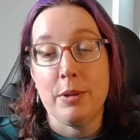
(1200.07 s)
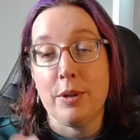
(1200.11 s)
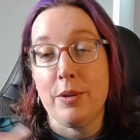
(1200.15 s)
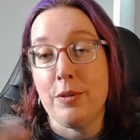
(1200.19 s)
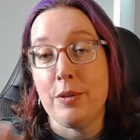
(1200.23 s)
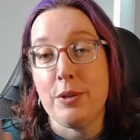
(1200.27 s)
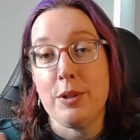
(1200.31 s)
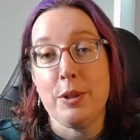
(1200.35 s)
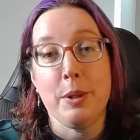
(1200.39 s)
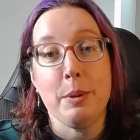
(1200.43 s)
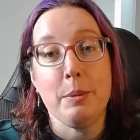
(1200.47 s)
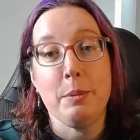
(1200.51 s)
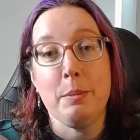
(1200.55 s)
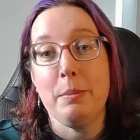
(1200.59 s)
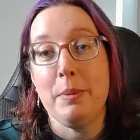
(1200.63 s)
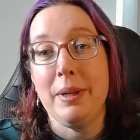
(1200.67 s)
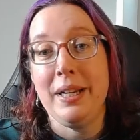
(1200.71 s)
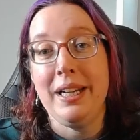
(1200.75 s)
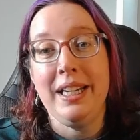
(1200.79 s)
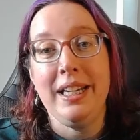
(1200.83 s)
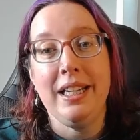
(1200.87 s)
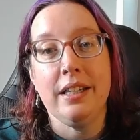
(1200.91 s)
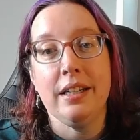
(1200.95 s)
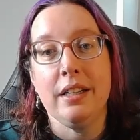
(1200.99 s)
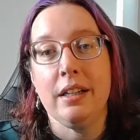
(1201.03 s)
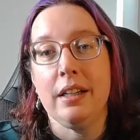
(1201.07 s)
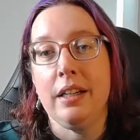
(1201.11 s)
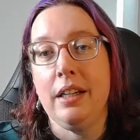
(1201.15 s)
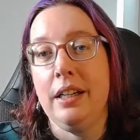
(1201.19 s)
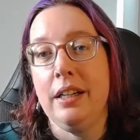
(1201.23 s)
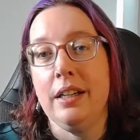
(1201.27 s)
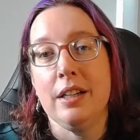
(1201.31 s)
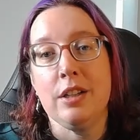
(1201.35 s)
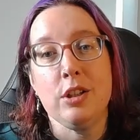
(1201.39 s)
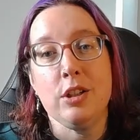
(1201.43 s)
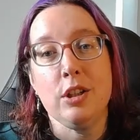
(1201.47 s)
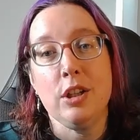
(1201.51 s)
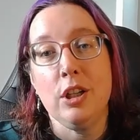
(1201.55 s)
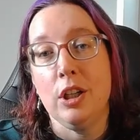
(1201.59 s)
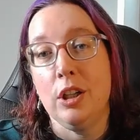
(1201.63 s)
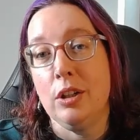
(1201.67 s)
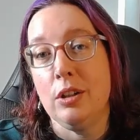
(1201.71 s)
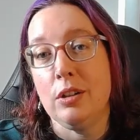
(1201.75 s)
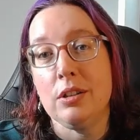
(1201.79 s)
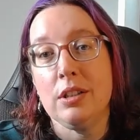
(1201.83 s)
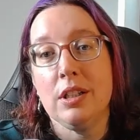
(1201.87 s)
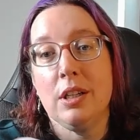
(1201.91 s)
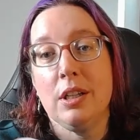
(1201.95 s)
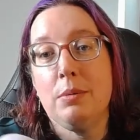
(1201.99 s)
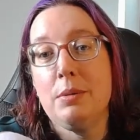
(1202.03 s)
the top of my head. Again, I should have
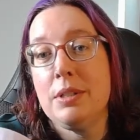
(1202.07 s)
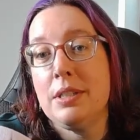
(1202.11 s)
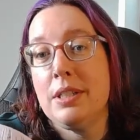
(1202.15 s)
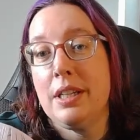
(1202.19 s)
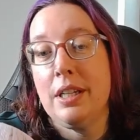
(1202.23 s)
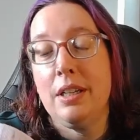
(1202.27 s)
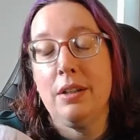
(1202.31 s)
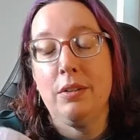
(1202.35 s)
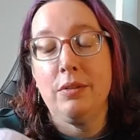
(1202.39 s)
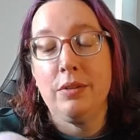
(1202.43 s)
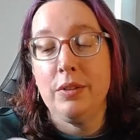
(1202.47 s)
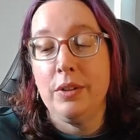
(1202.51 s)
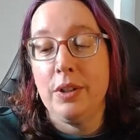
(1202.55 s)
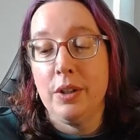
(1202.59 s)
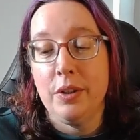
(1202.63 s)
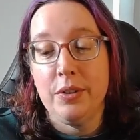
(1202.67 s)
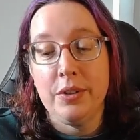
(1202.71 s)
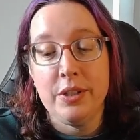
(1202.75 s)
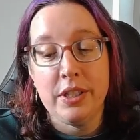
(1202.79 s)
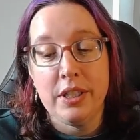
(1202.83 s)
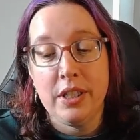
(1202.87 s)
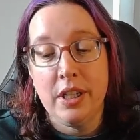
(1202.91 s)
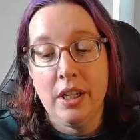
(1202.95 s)
looked. I wasn't going to look for notes.